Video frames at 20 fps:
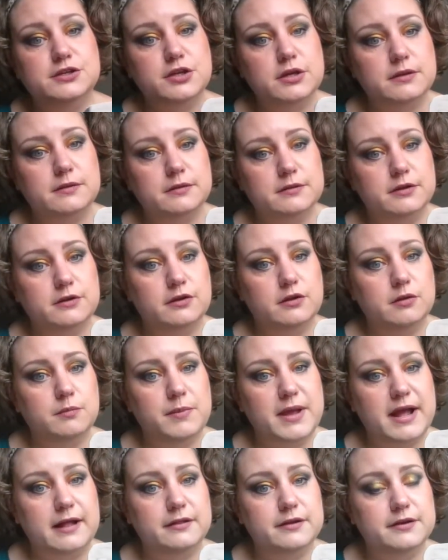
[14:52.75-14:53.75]
little
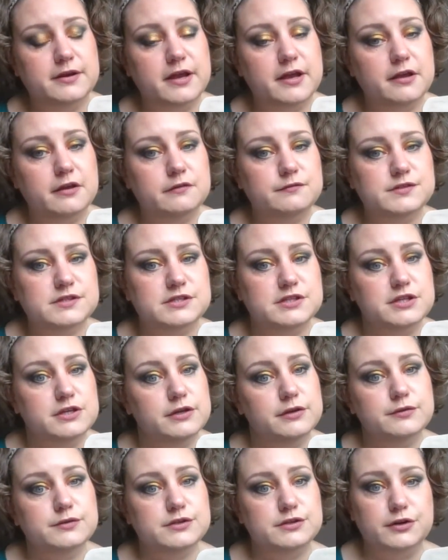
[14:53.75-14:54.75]
palette knives to
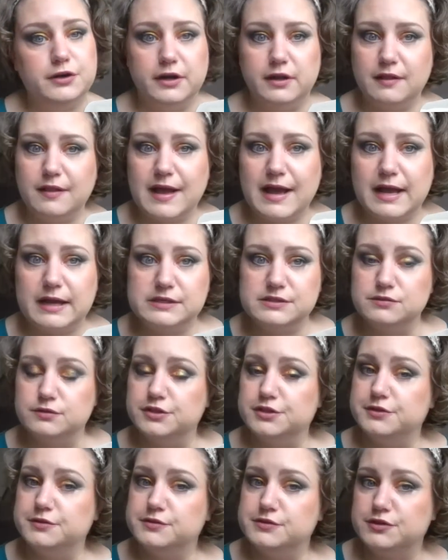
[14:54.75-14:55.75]
use during class or to
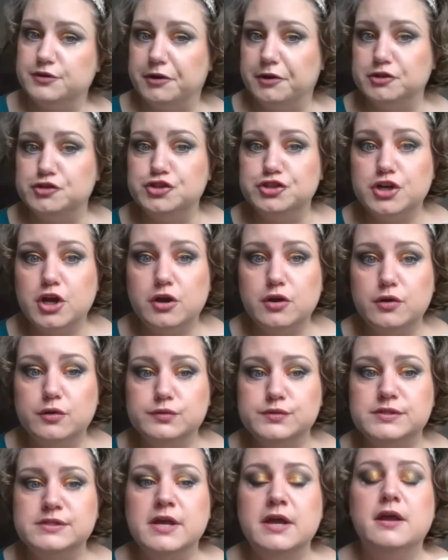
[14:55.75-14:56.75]
use during shows.